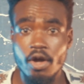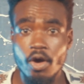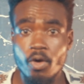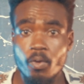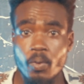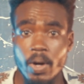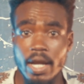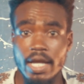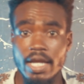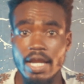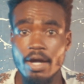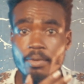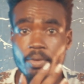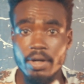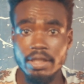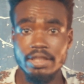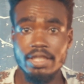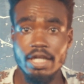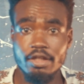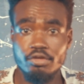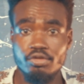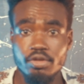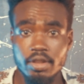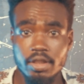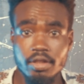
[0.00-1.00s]
When they
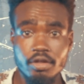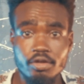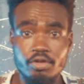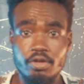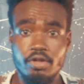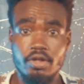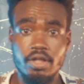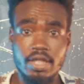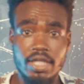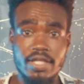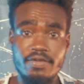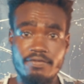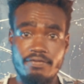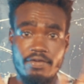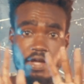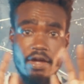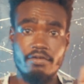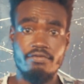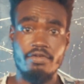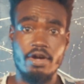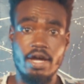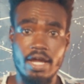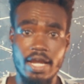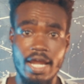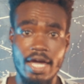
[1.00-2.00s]
wanted to kill you, you didn't fear
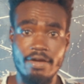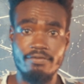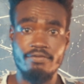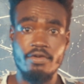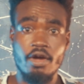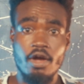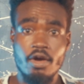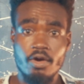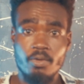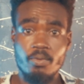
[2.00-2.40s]
for your life.